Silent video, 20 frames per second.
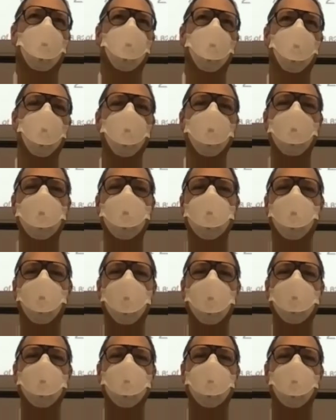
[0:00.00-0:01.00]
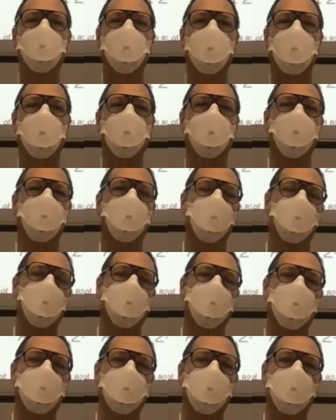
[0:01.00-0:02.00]
Fourier space, we have
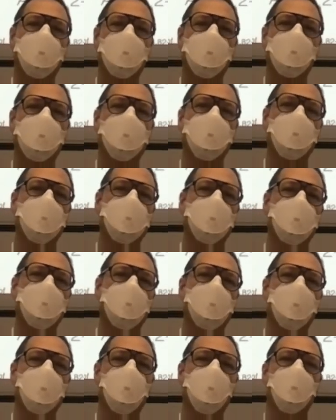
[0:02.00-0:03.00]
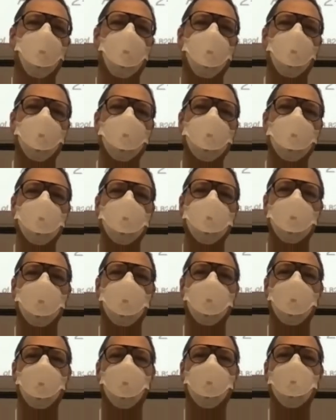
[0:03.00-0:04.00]
the low frequencies
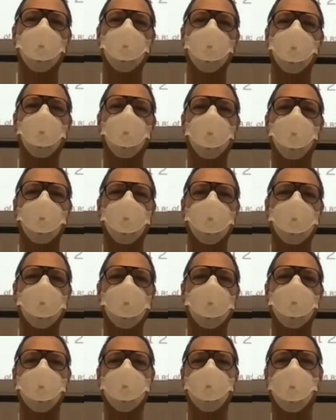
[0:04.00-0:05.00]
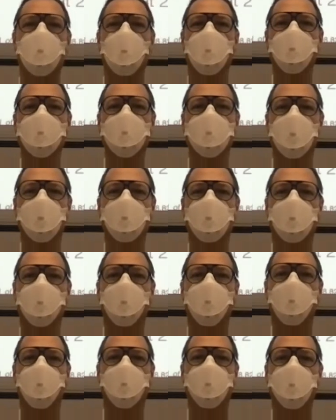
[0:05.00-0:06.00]
and increasing frequencies outside.
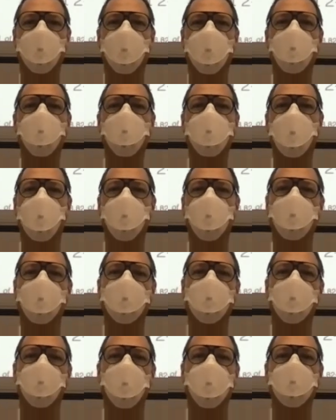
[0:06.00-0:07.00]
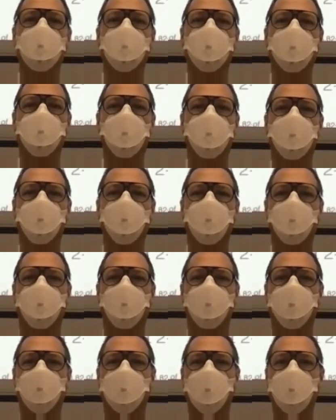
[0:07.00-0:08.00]
And we have the diffraction limit.
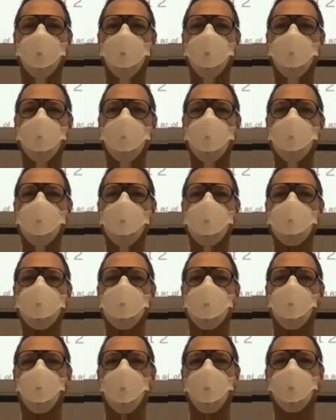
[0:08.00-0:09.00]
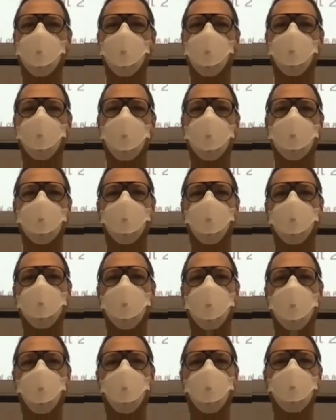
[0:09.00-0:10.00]
So what
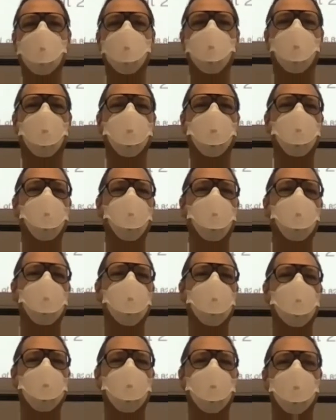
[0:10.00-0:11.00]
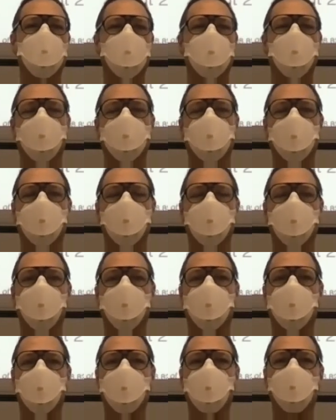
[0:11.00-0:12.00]
effectively happens when you use structured
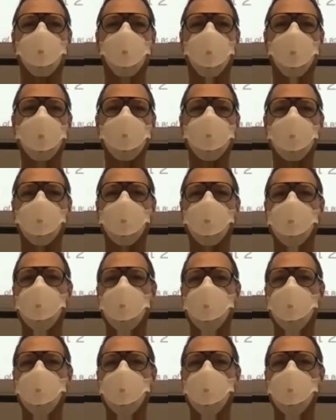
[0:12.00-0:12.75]
illumination